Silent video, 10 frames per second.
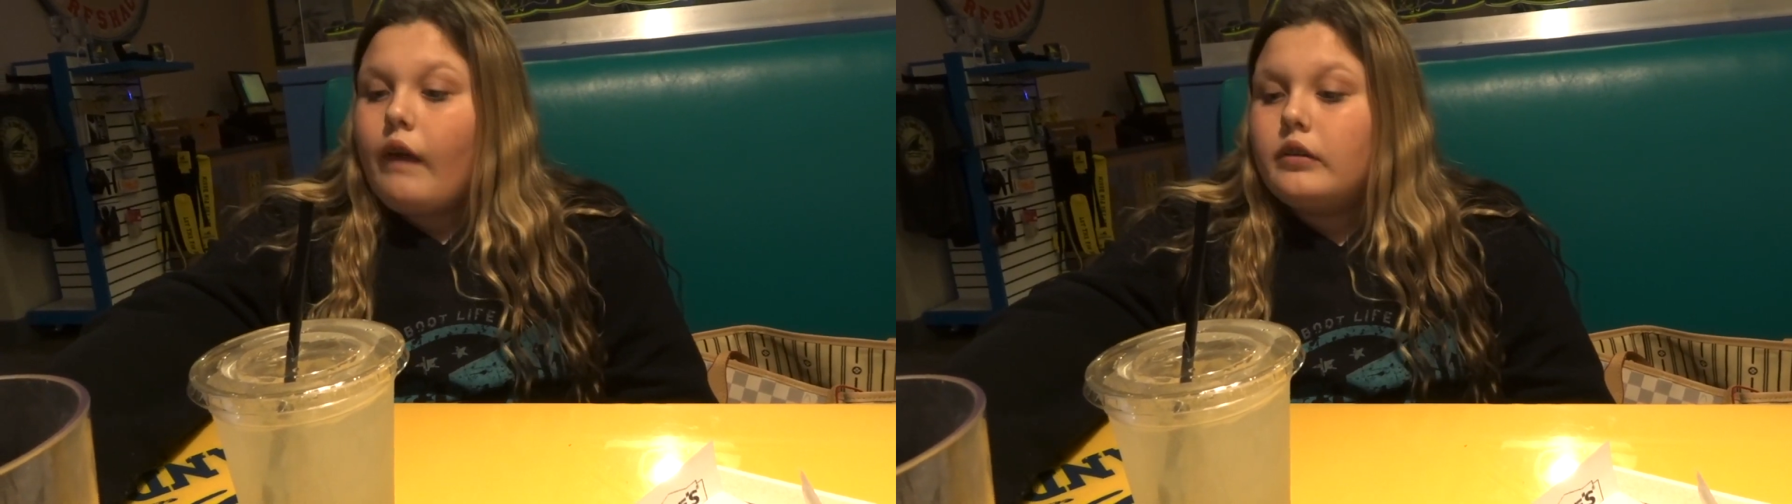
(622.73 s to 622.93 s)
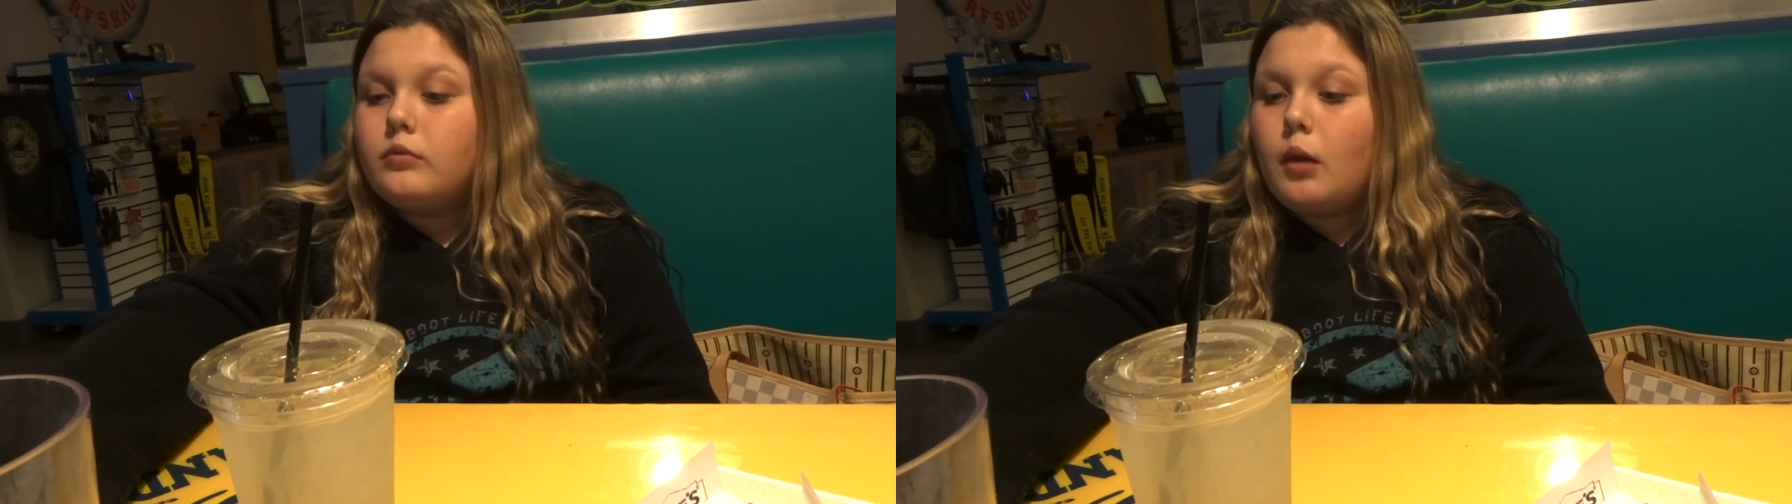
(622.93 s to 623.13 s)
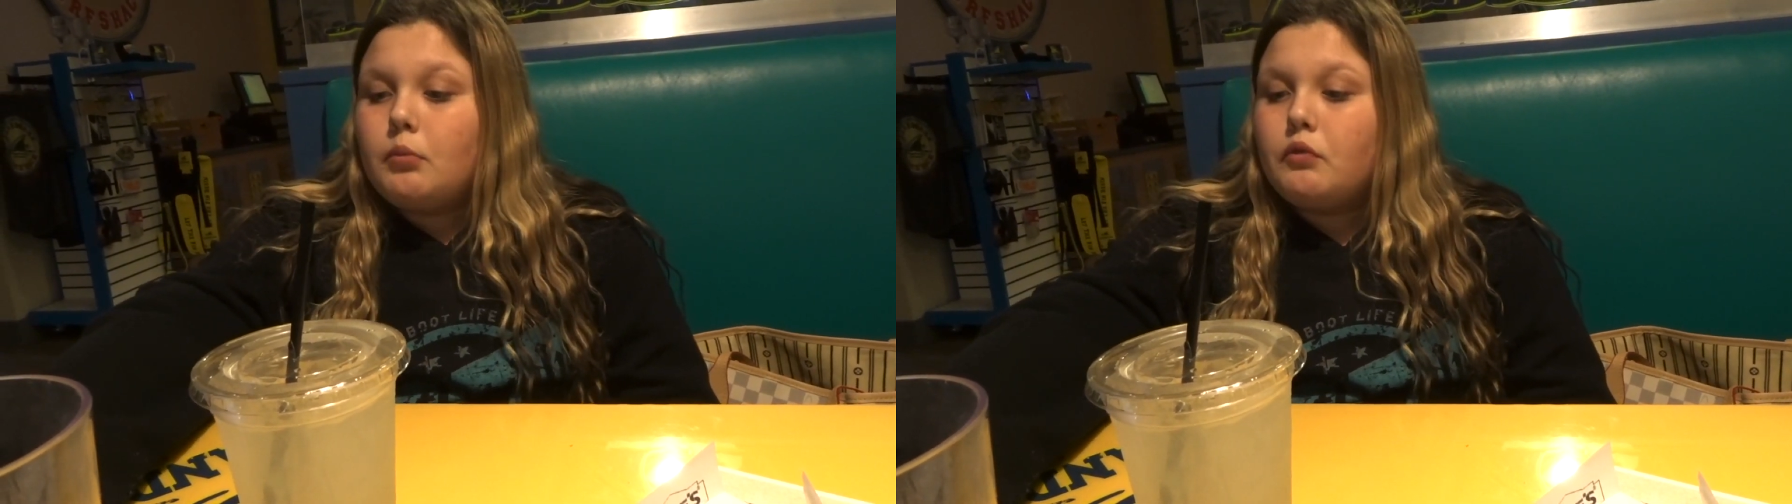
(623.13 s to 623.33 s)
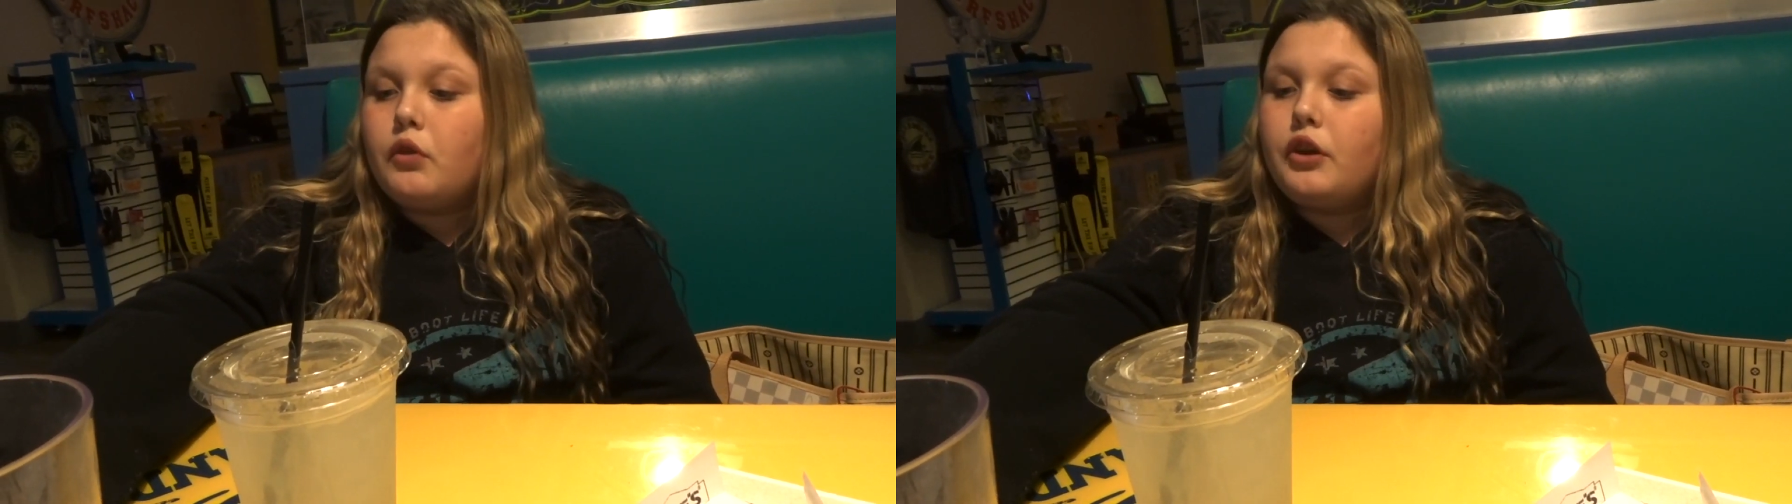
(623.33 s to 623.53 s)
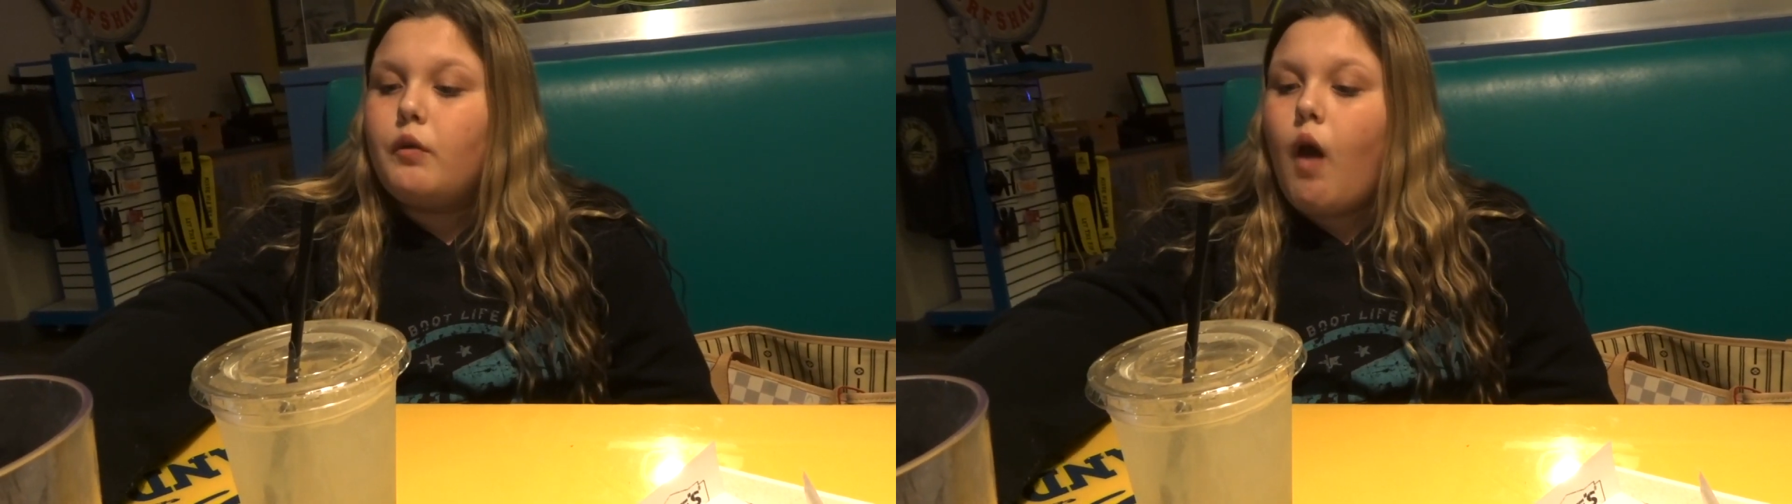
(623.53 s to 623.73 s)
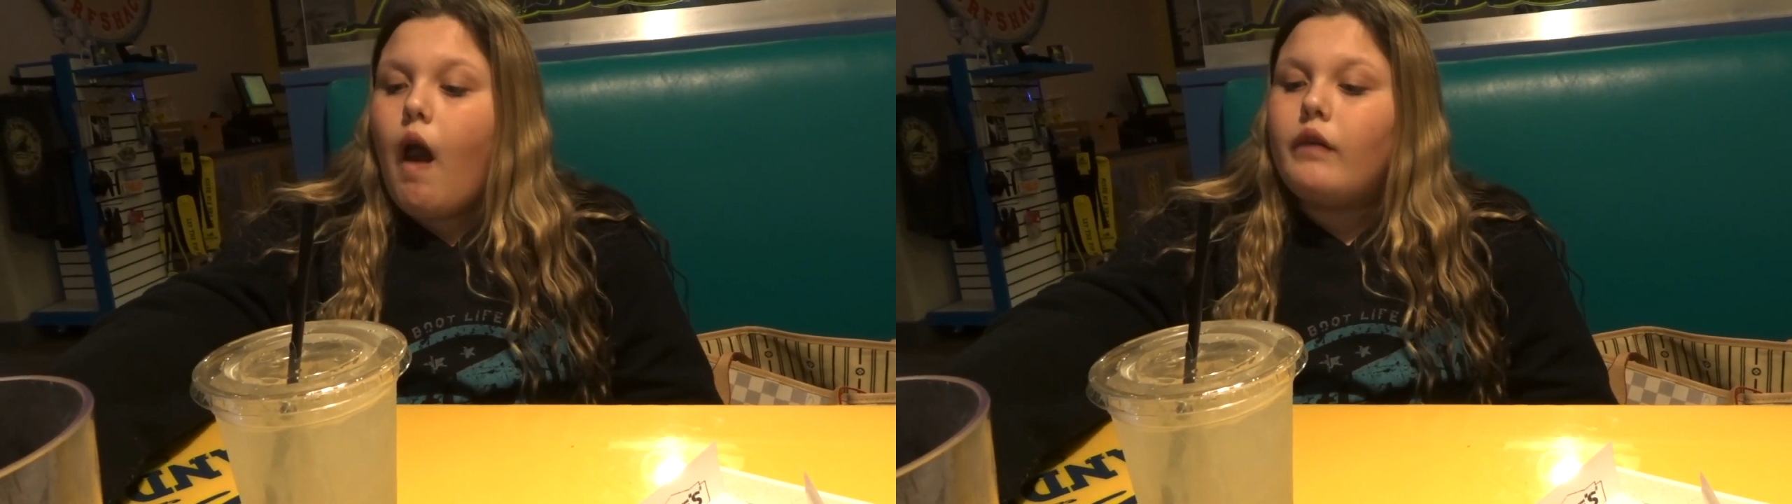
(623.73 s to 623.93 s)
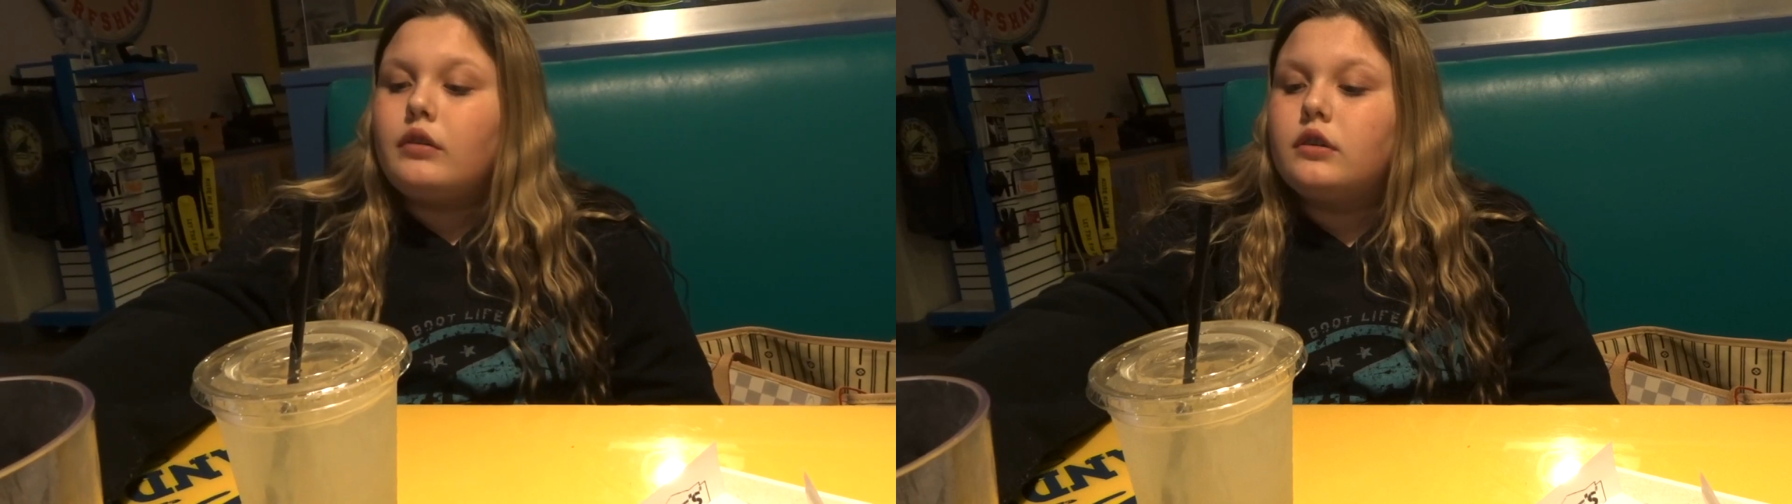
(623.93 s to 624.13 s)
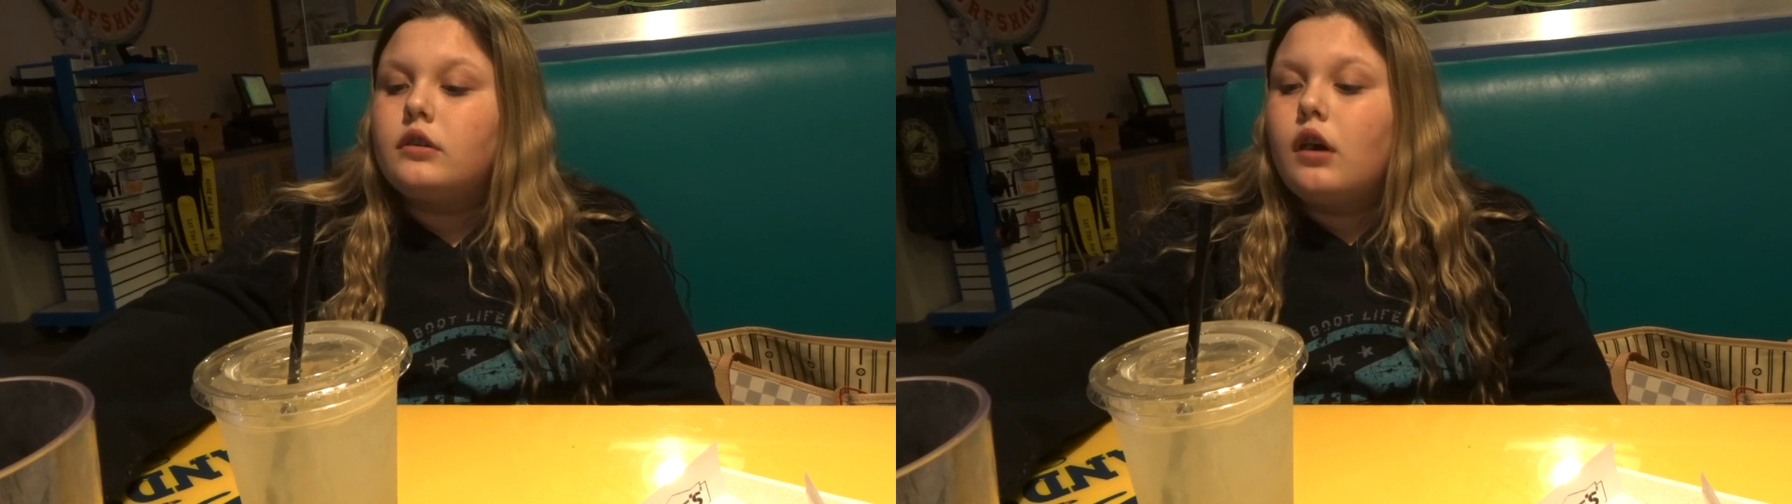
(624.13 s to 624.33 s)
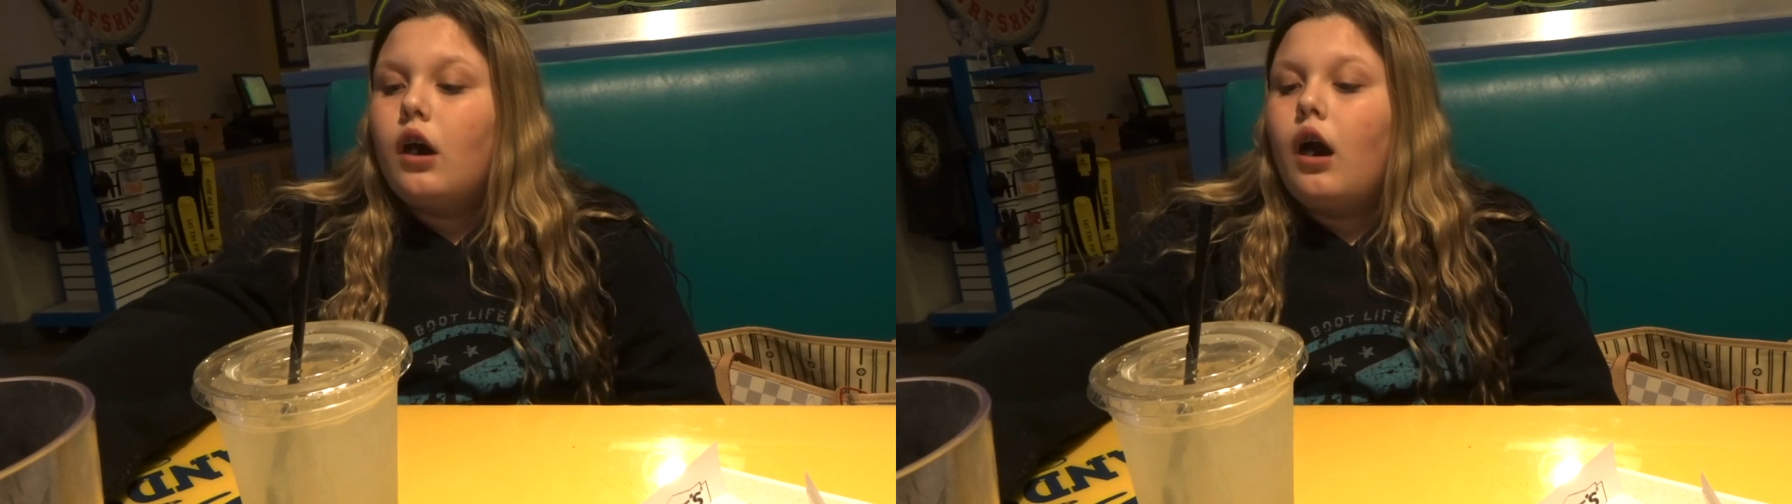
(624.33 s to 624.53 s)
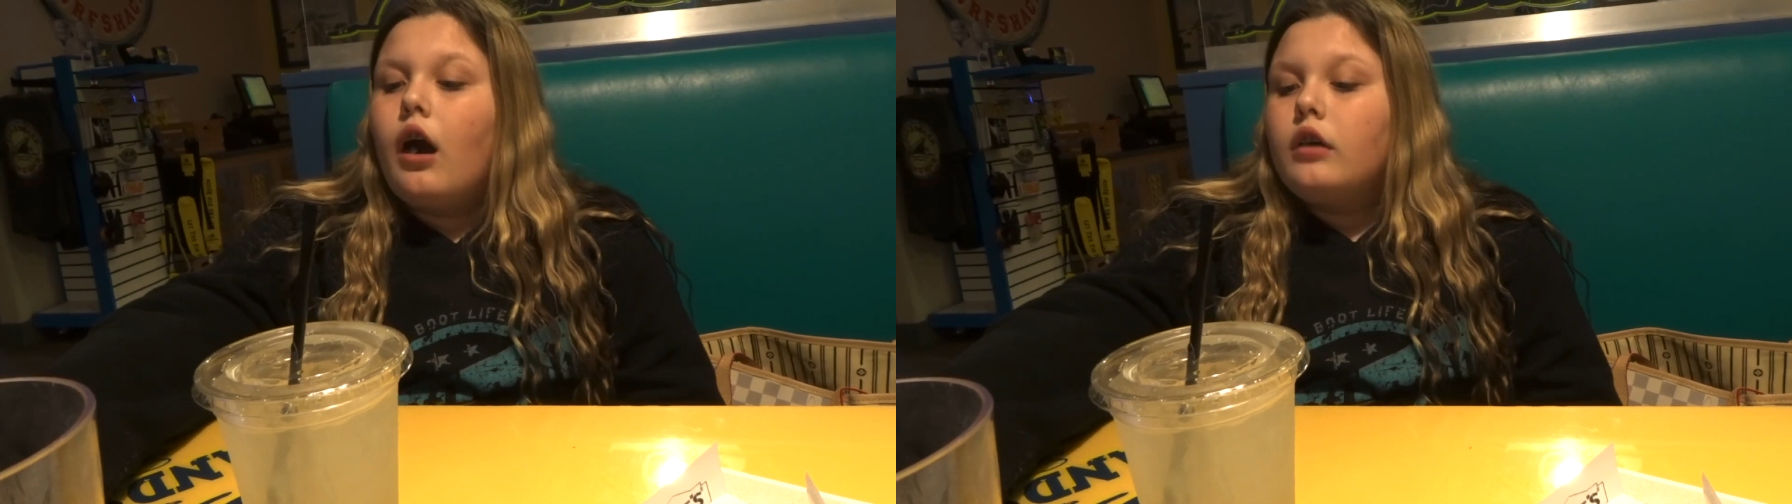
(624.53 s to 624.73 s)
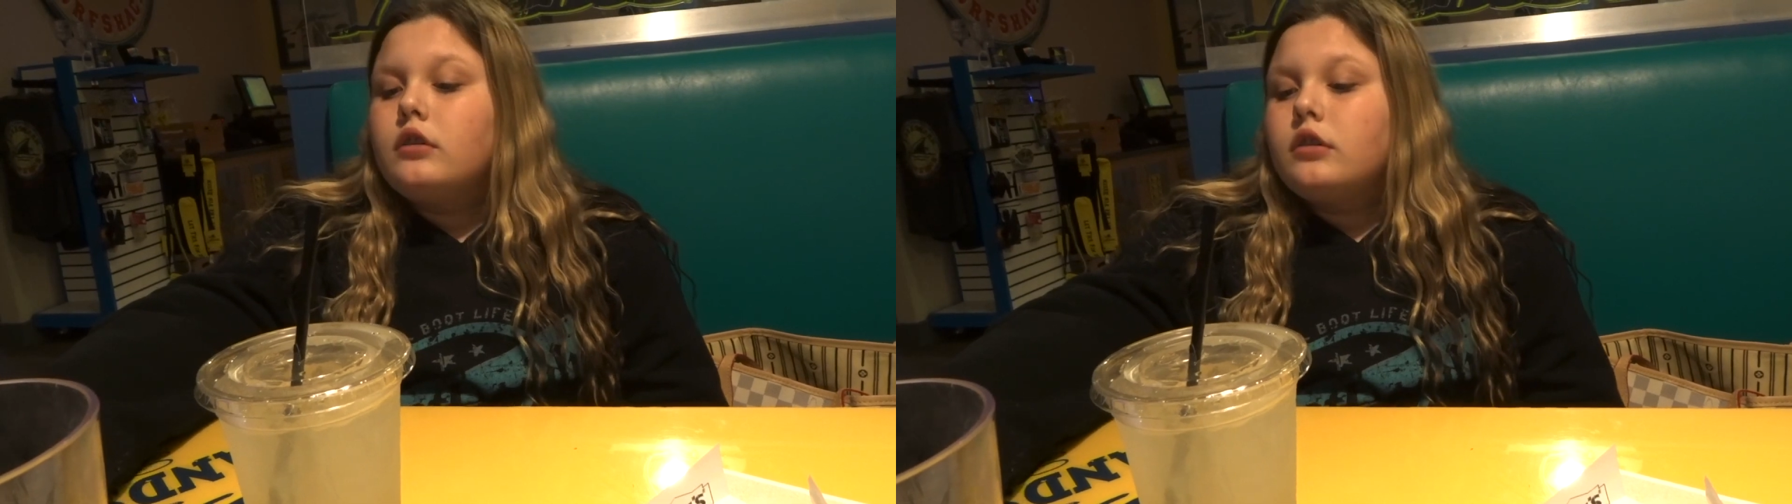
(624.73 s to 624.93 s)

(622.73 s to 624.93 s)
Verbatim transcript: Not before you. You didn't